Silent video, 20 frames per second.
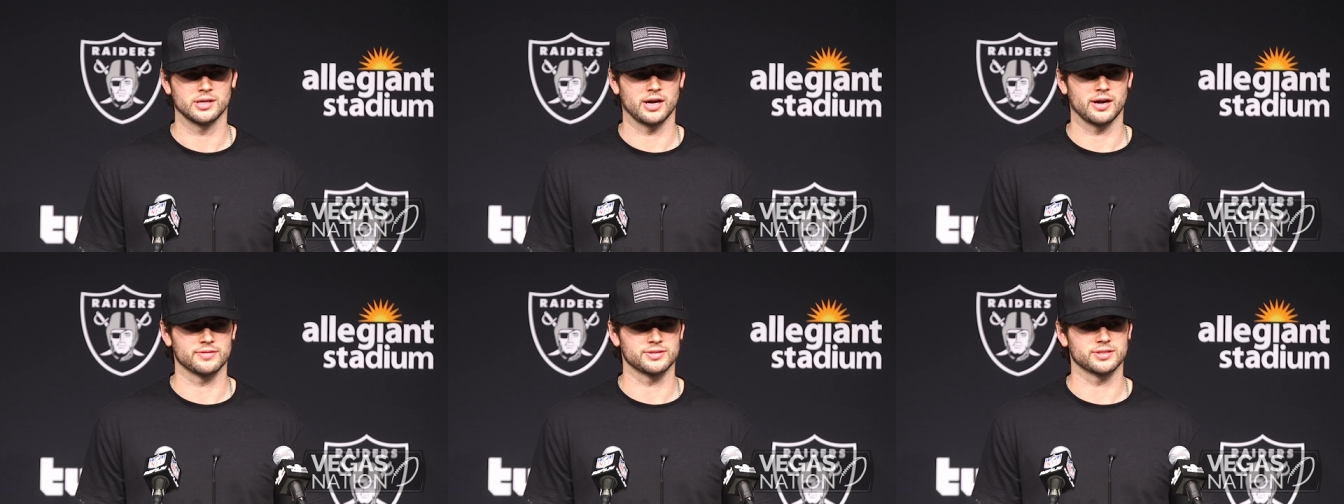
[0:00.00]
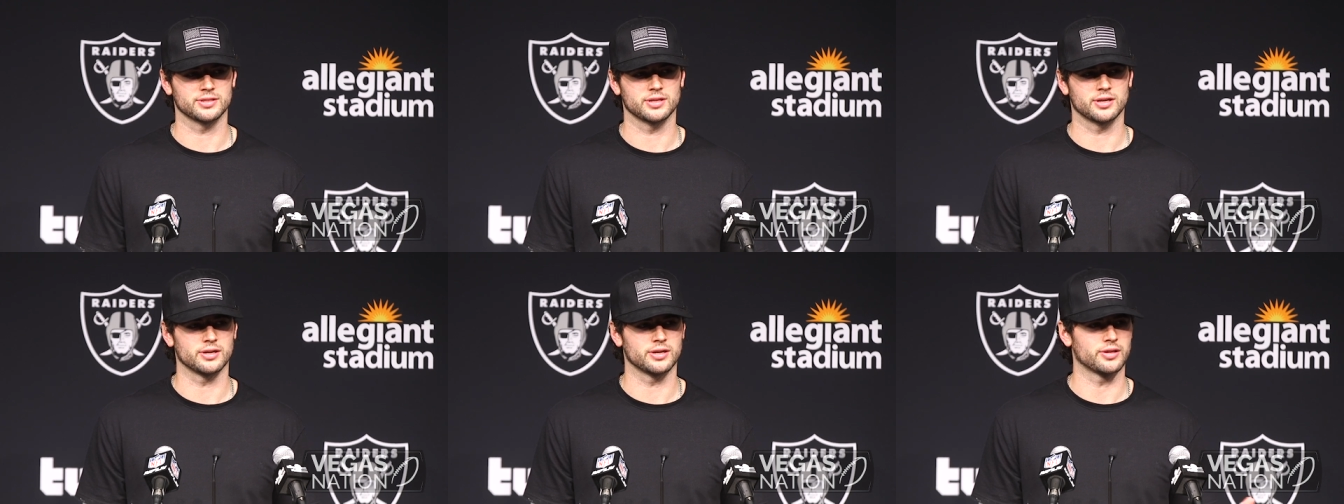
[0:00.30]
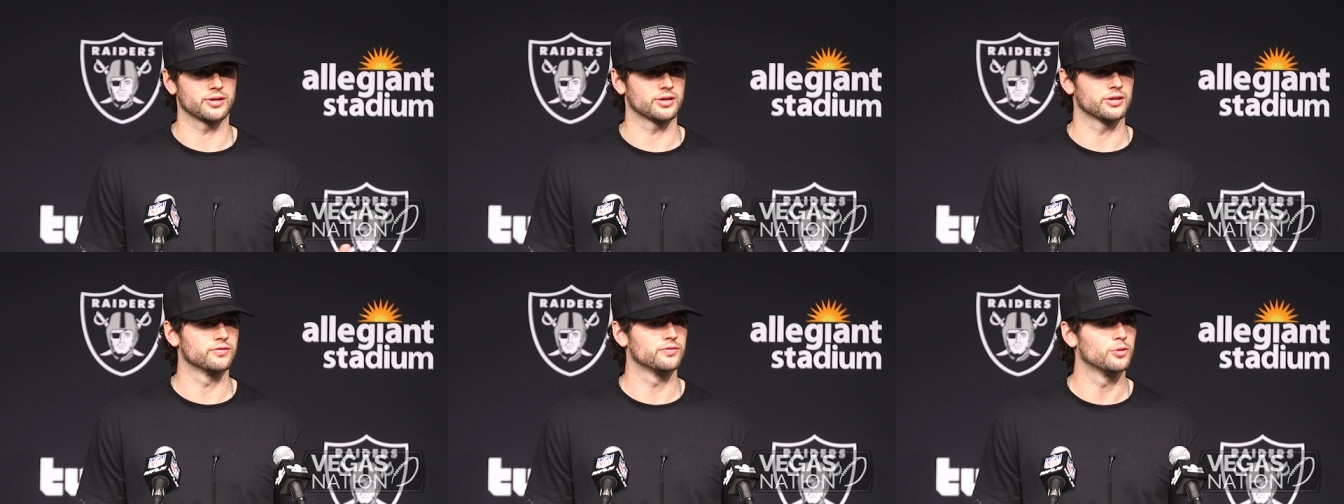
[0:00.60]
obviously they're
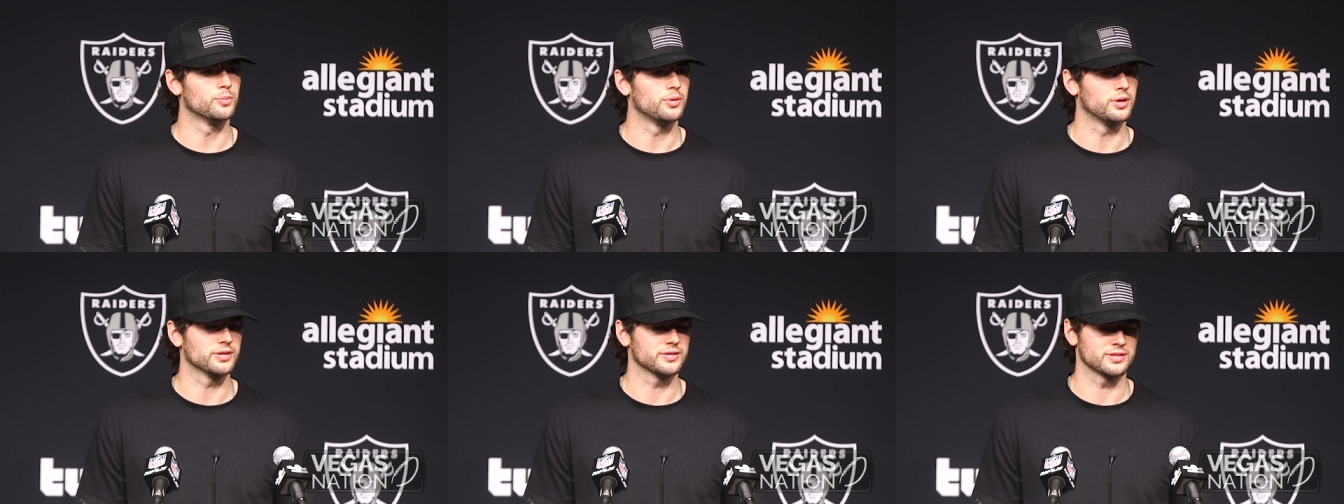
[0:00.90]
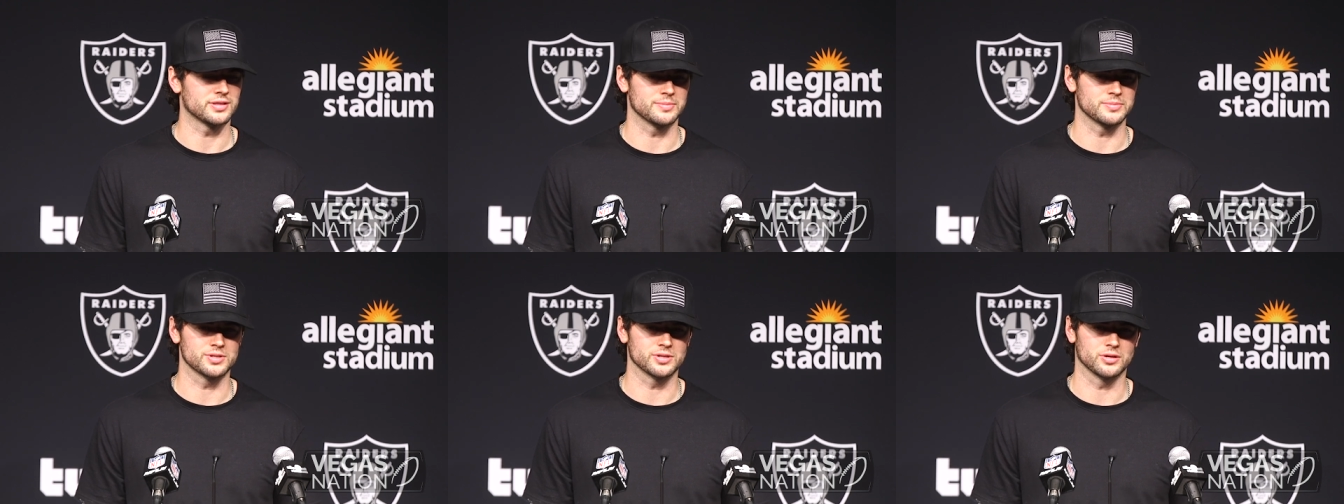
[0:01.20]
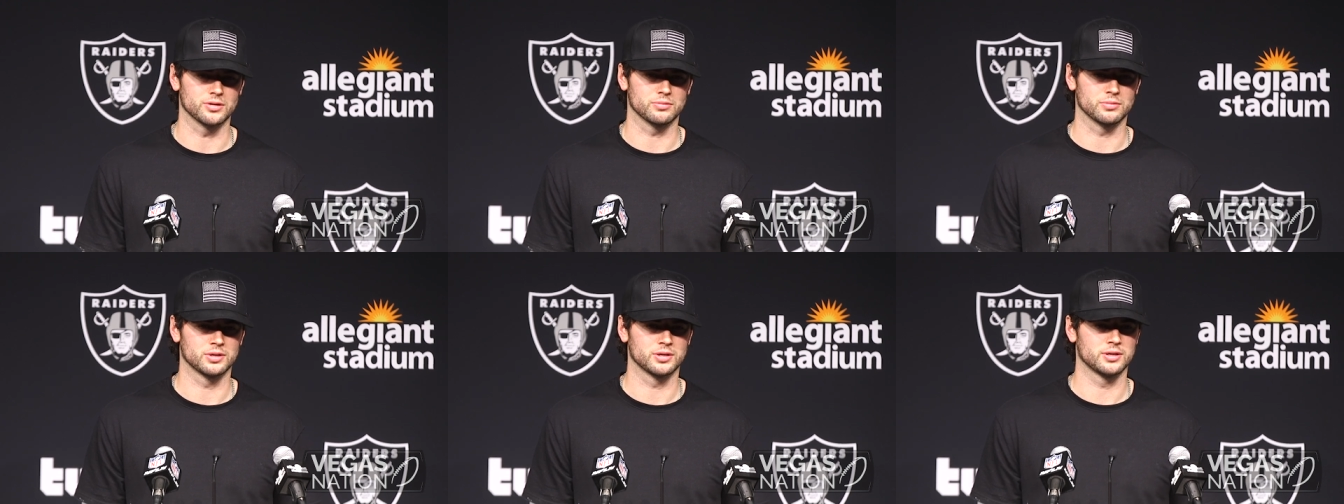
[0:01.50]
another good football team.
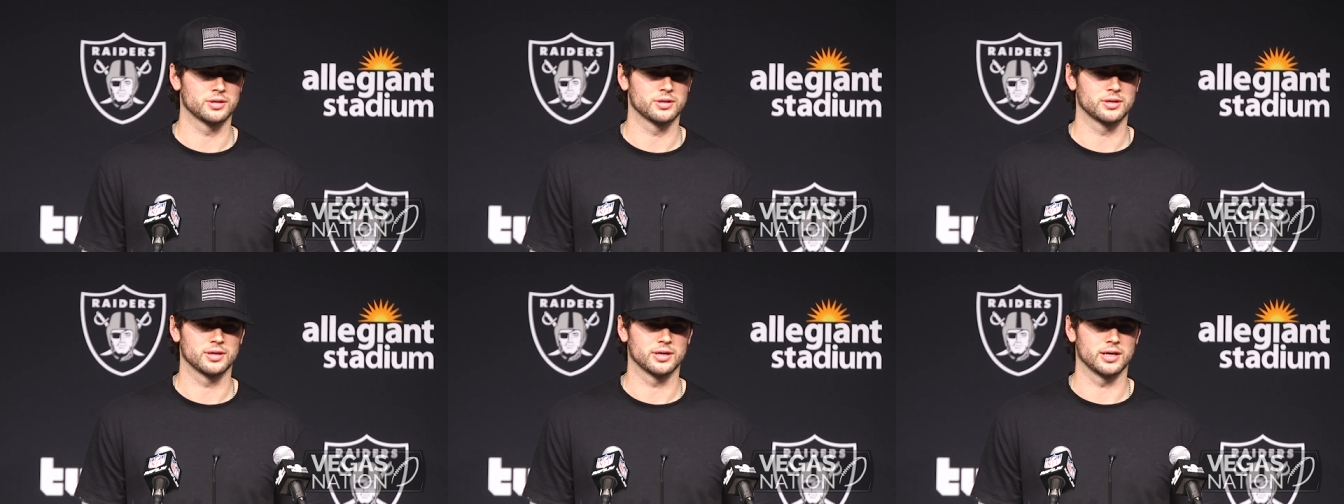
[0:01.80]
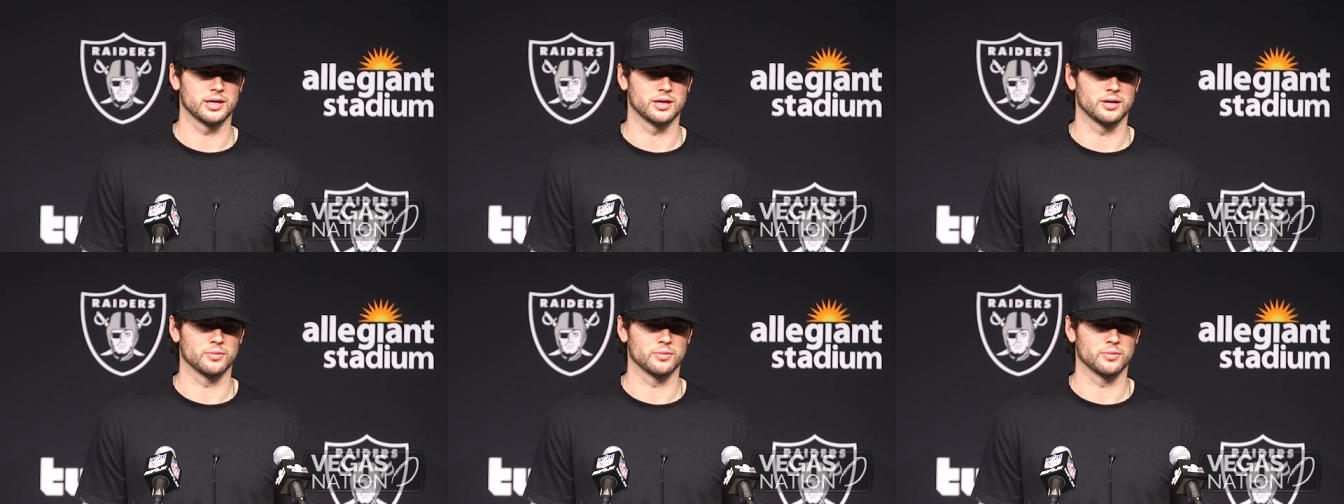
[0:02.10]
So we're